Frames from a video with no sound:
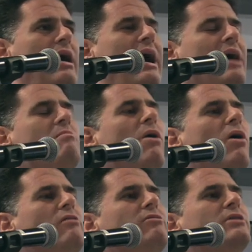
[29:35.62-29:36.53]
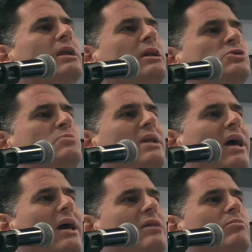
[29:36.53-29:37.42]
I marvel that it has been
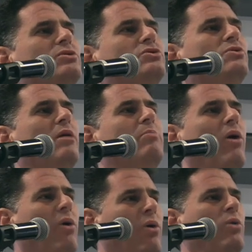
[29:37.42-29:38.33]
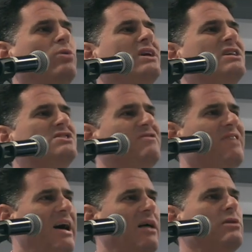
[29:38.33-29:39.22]
able to uphold its
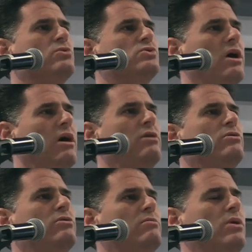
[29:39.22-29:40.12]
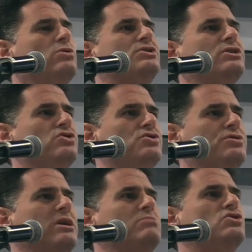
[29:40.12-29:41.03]
values under the most
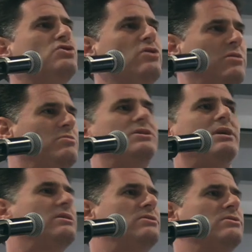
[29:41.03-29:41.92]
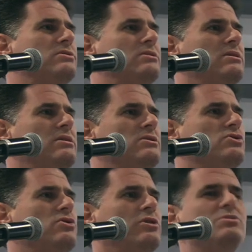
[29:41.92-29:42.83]
extreme circumstances,
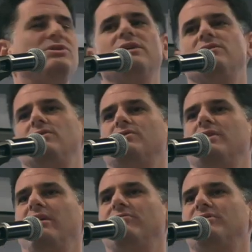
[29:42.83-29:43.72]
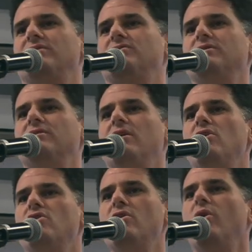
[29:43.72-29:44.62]
circumstances that have tested
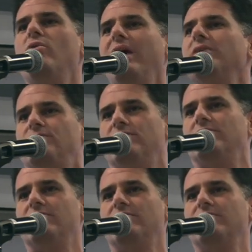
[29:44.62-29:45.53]
no nation.